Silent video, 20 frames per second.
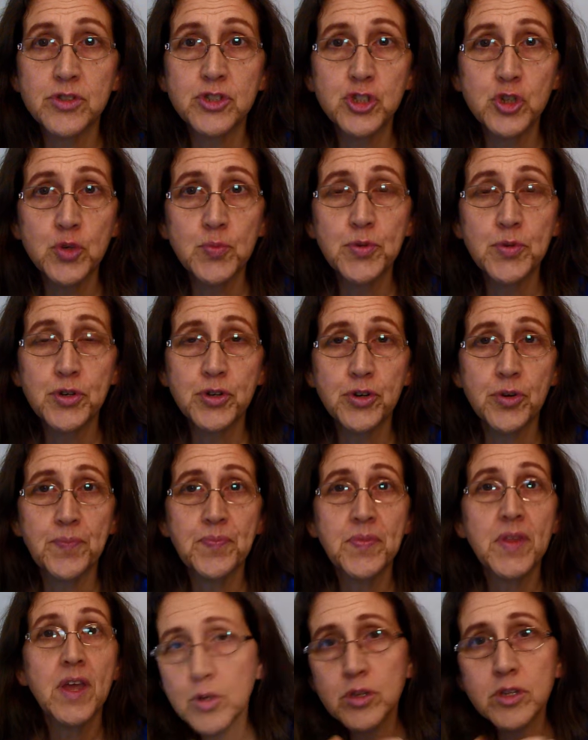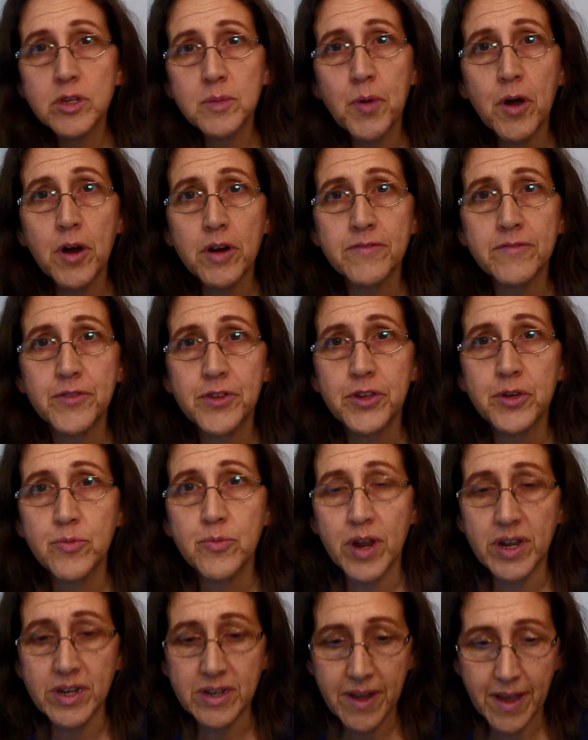with Jupiter. Pull it apart for
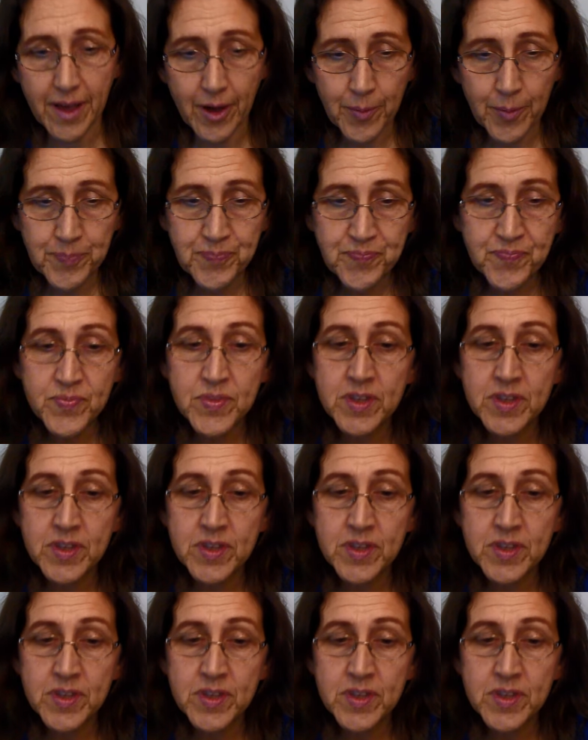you right now.